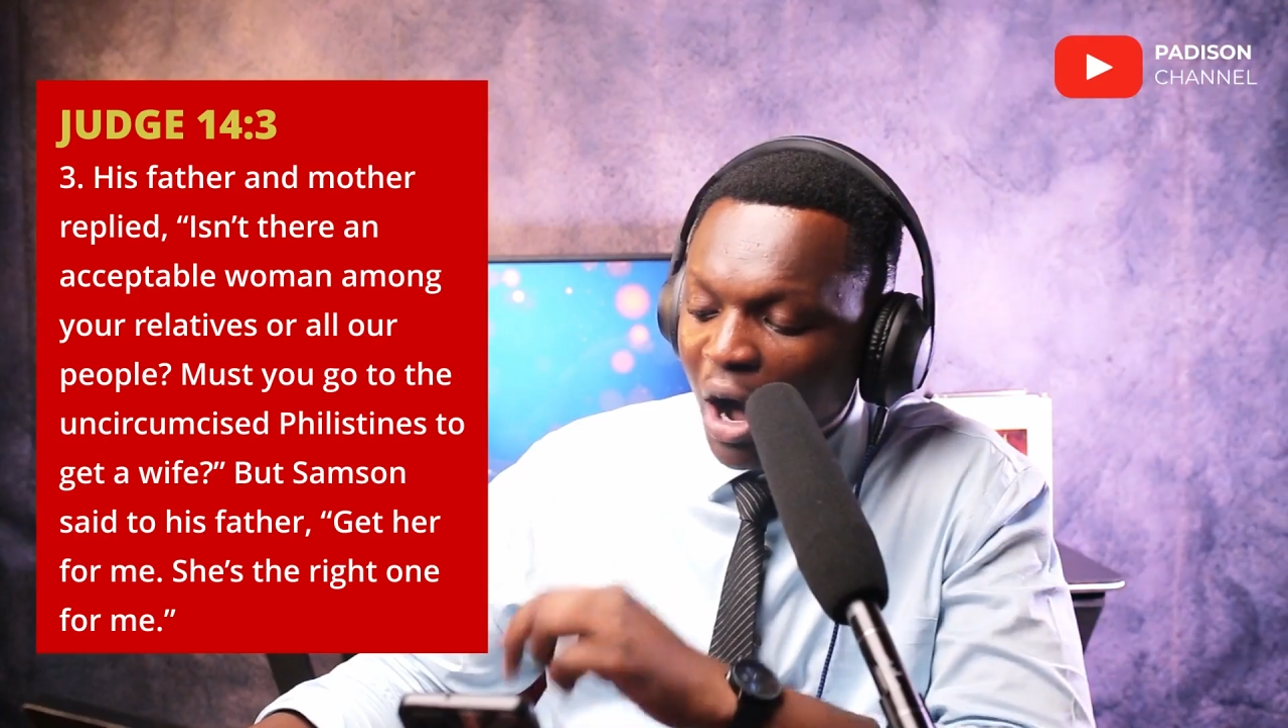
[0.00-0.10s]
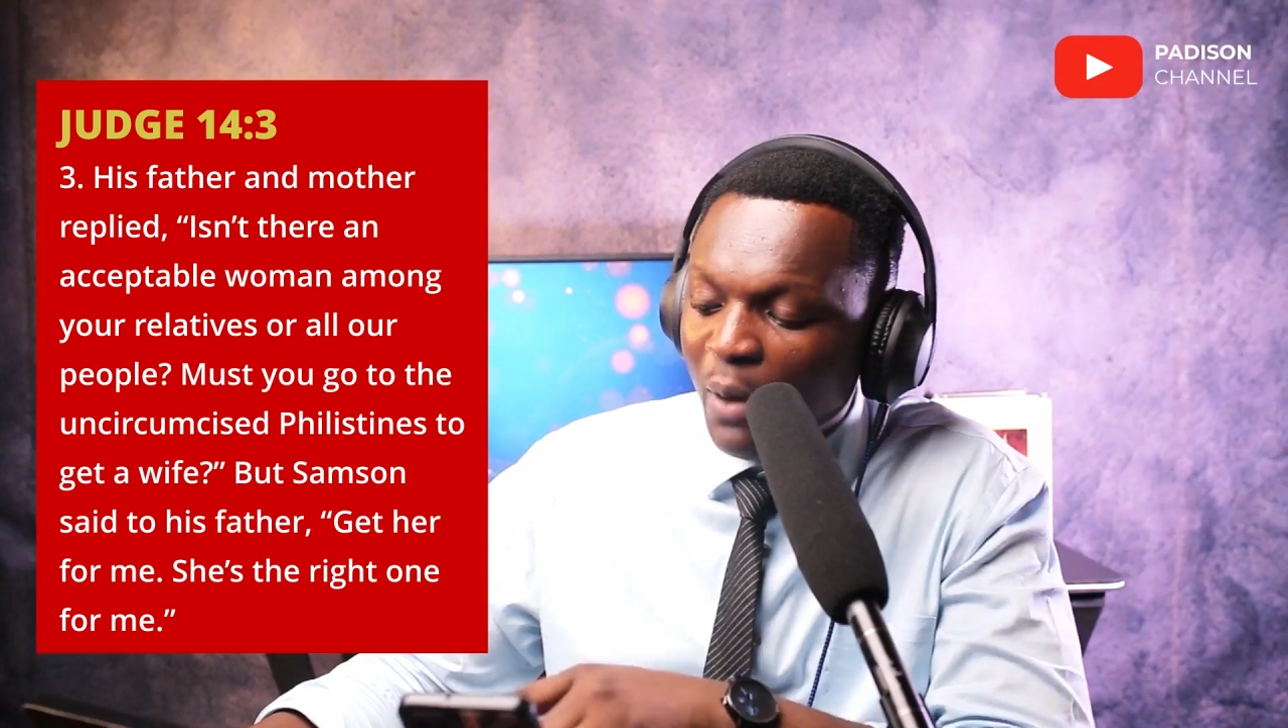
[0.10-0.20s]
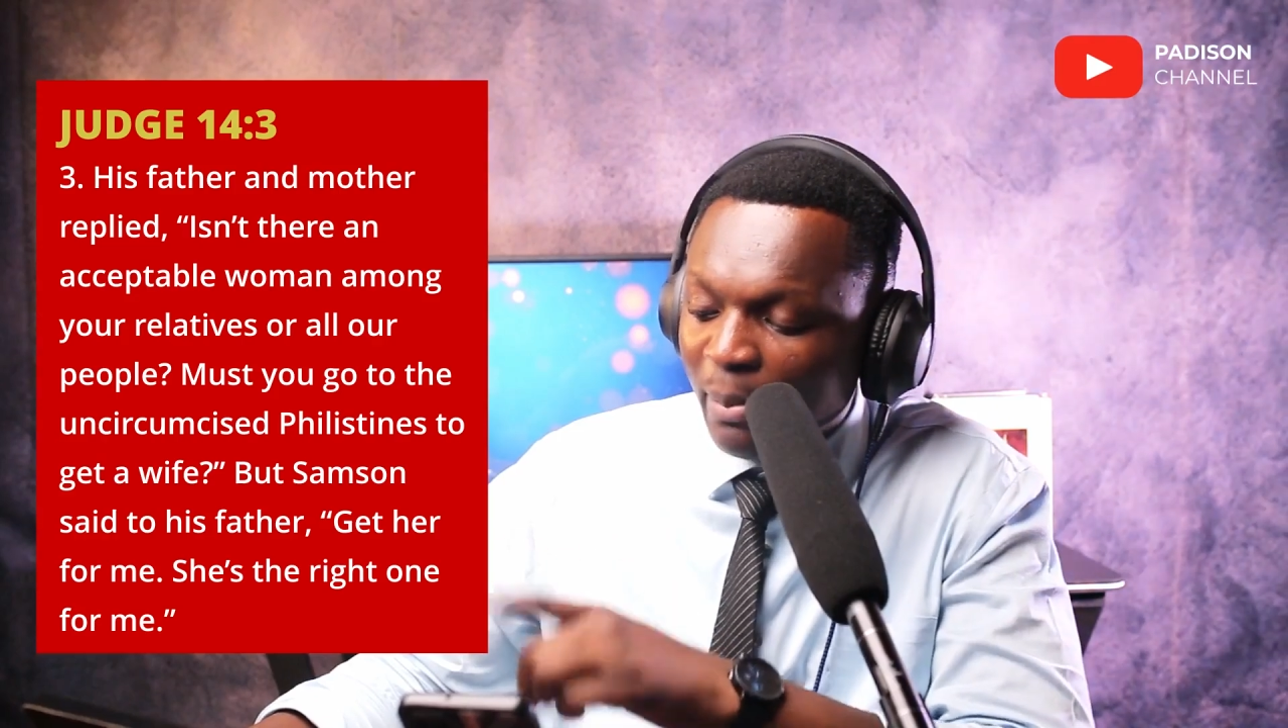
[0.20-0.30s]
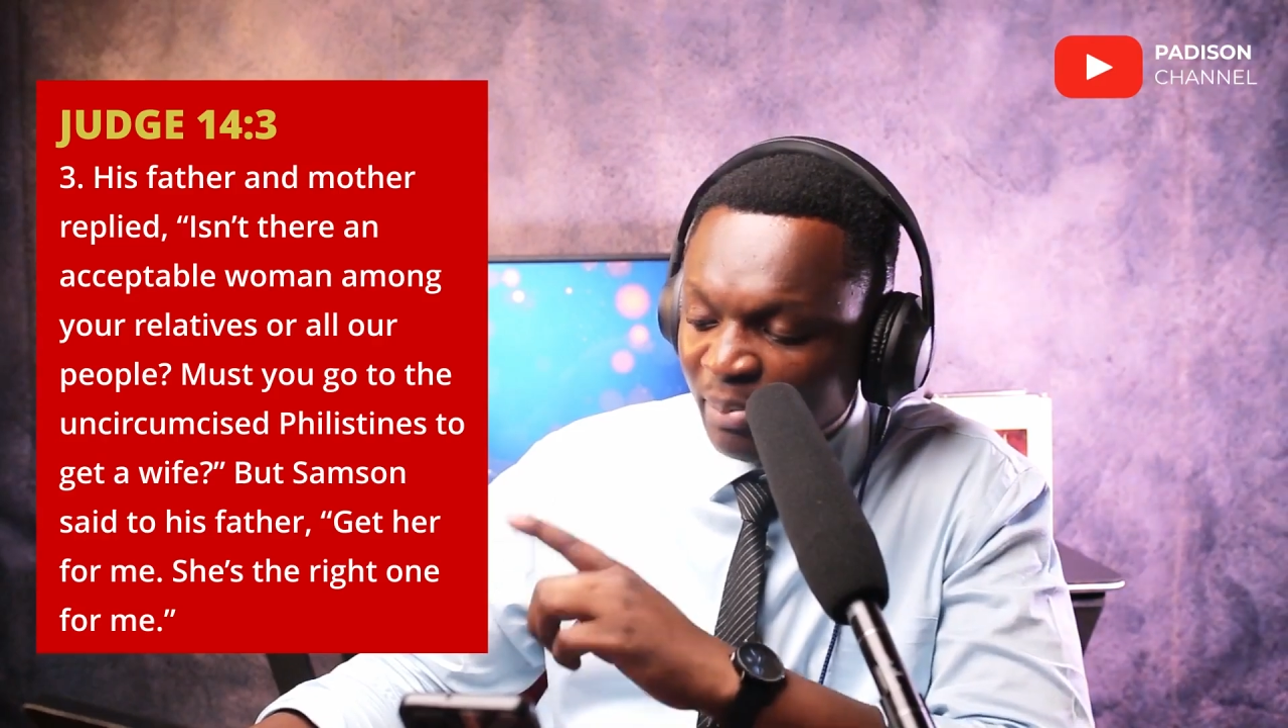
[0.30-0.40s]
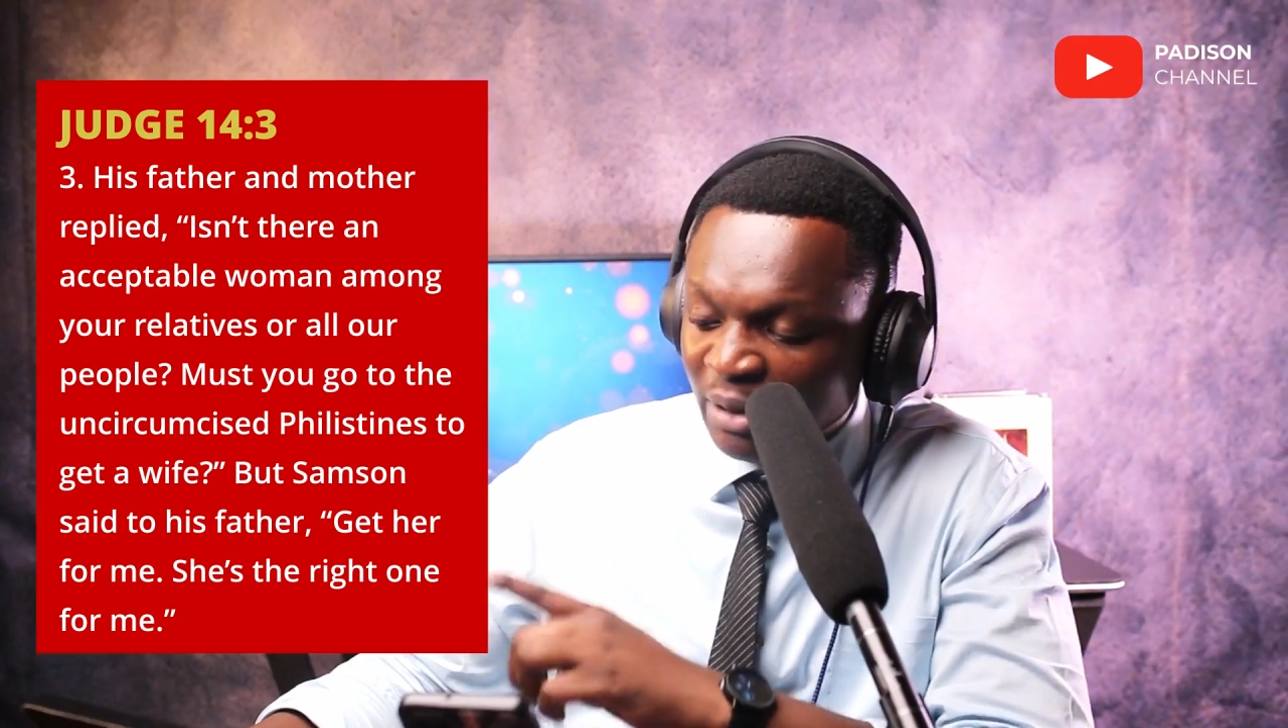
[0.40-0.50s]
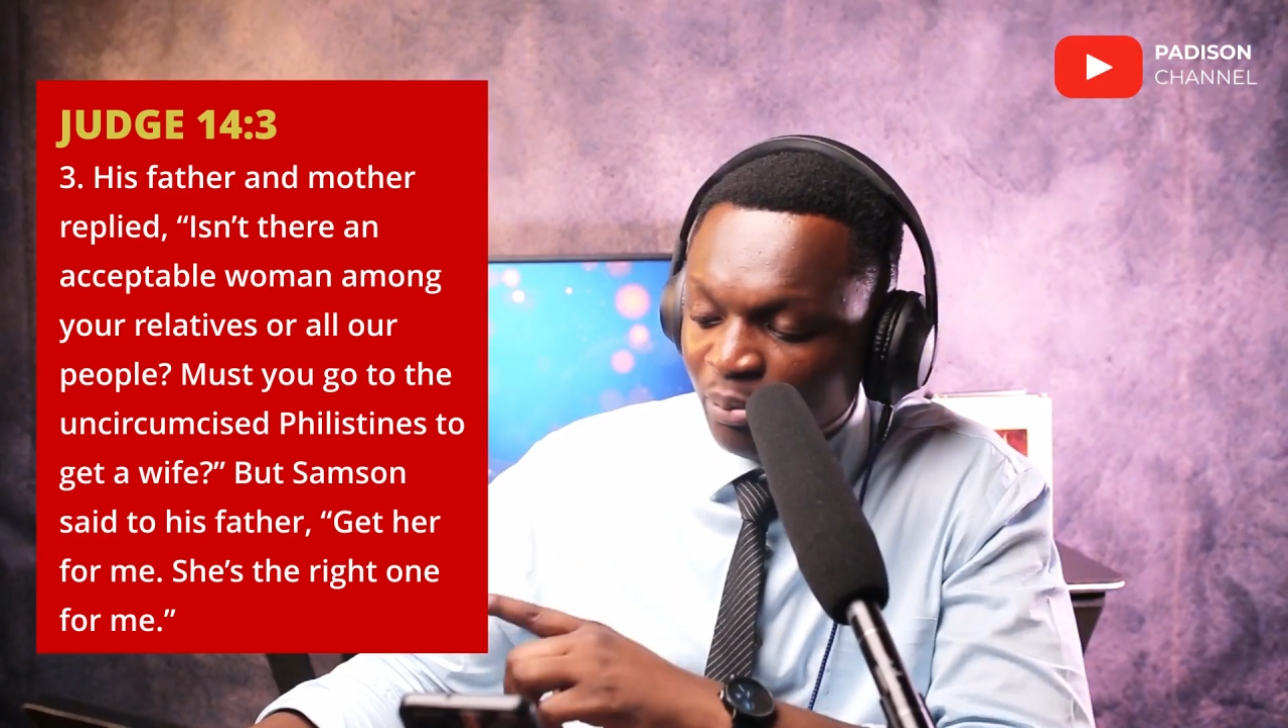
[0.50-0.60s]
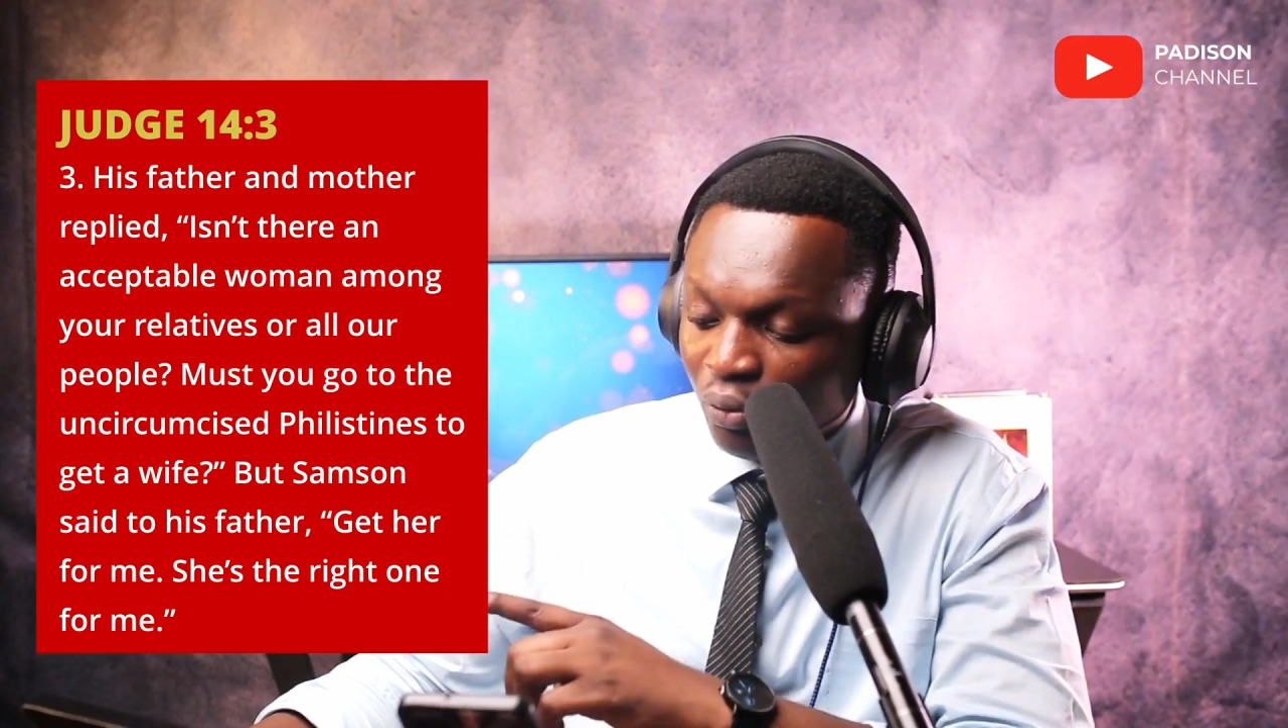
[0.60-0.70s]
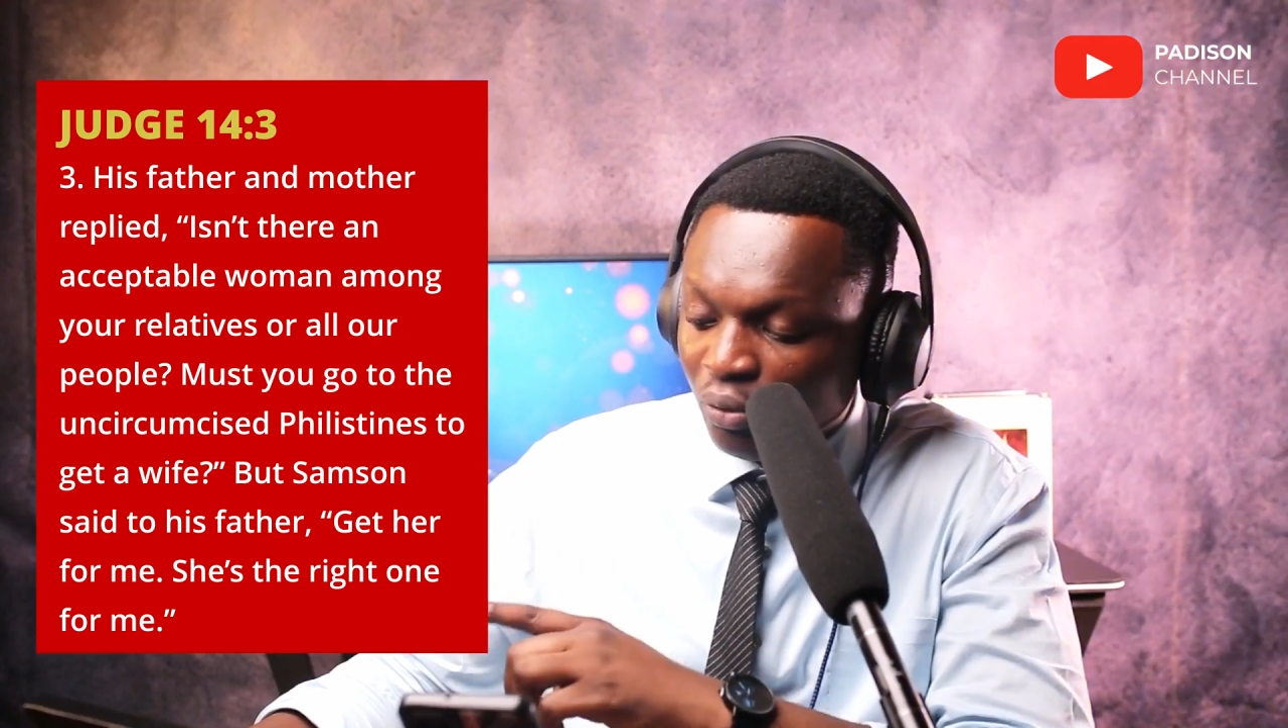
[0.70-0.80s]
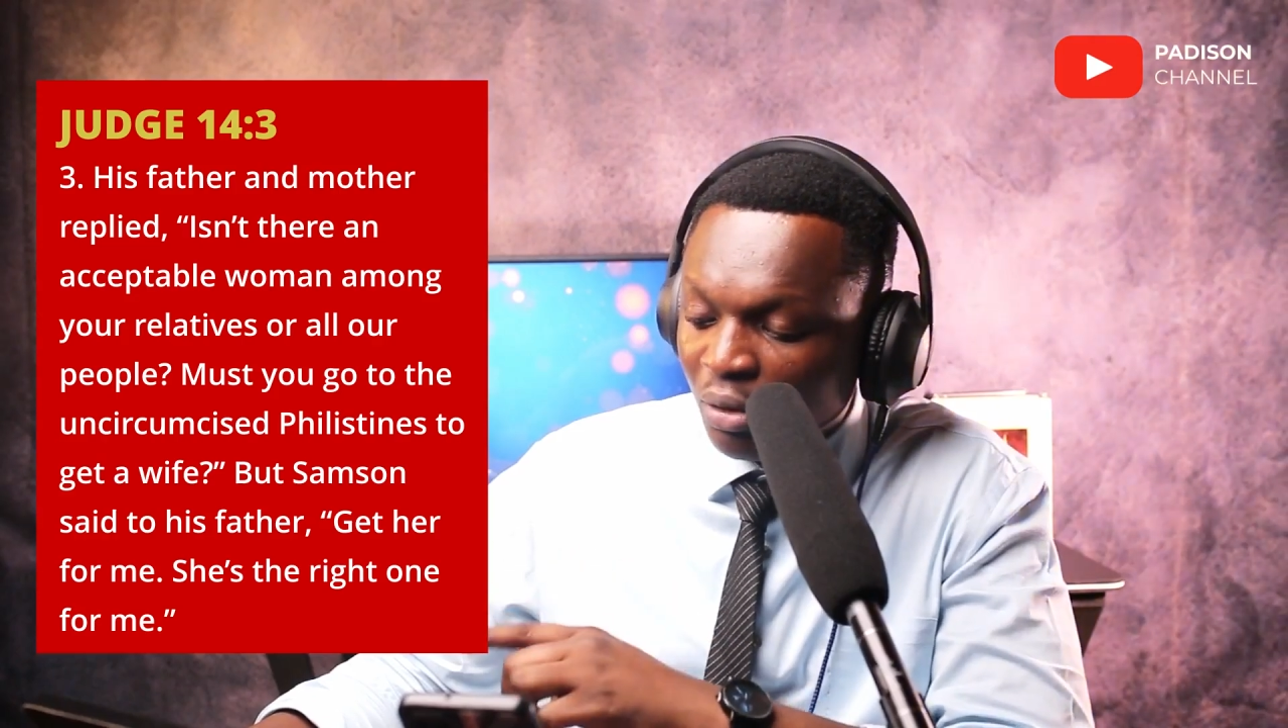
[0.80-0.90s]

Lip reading: our people?